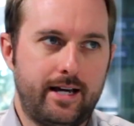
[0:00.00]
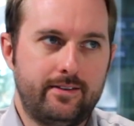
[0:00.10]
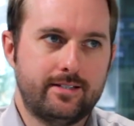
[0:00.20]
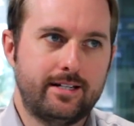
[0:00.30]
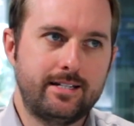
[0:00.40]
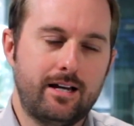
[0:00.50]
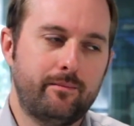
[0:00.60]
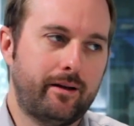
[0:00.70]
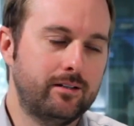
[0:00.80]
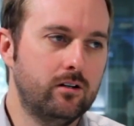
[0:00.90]
I had this idea.
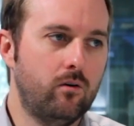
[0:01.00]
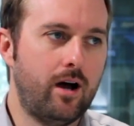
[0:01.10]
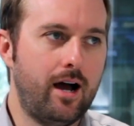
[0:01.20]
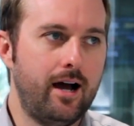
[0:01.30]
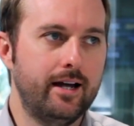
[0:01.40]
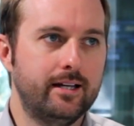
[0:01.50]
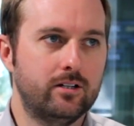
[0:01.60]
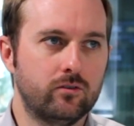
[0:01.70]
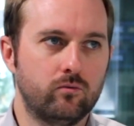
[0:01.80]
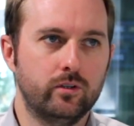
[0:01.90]
I'm like, I
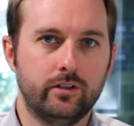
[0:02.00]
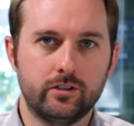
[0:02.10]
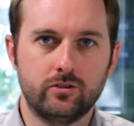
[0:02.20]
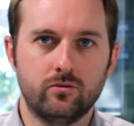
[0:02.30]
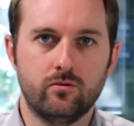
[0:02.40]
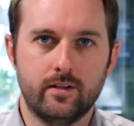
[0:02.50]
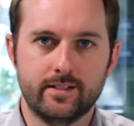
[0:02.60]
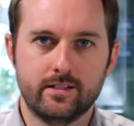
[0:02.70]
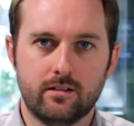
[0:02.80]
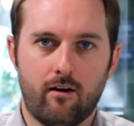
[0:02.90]
could really do
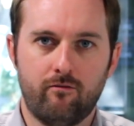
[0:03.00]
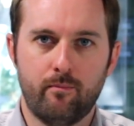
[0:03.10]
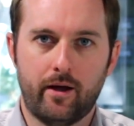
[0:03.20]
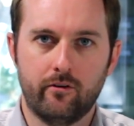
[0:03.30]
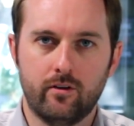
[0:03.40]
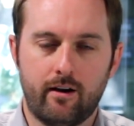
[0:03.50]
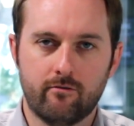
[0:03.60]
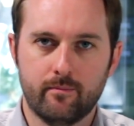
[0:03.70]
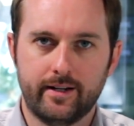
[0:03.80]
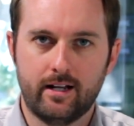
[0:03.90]
this stuff better than
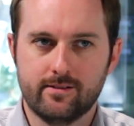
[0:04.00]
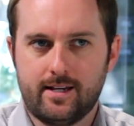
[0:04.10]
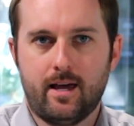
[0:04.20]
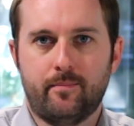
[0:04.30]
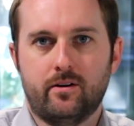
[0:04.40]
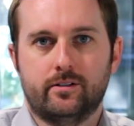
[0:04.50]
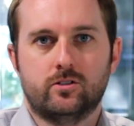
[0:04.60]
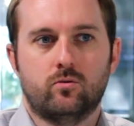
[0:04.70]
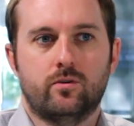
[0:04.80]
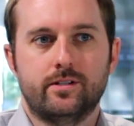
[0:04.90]
everybody else. I kept hearing
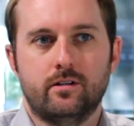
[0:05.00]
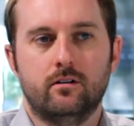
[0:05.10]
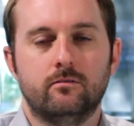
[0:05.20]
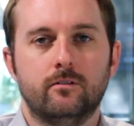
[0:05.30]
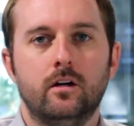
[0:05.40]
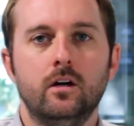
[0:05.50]
stories of,